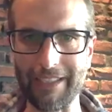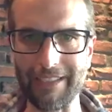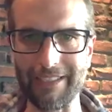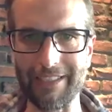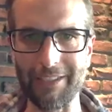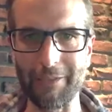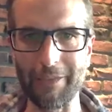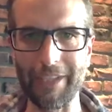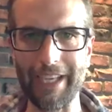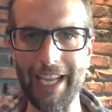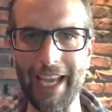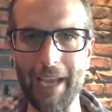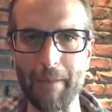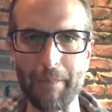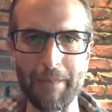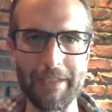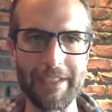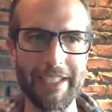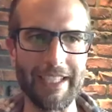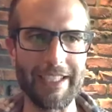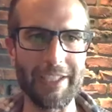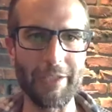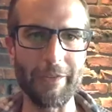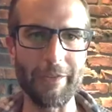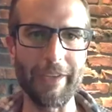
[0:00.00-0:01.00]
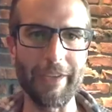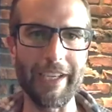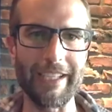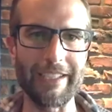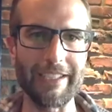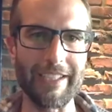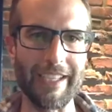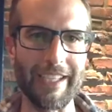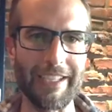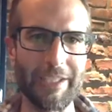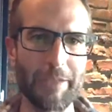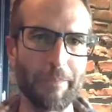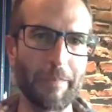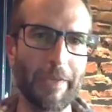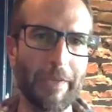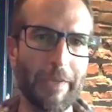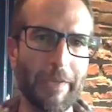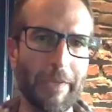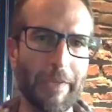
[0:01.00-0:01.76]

So what happens as you age and as you break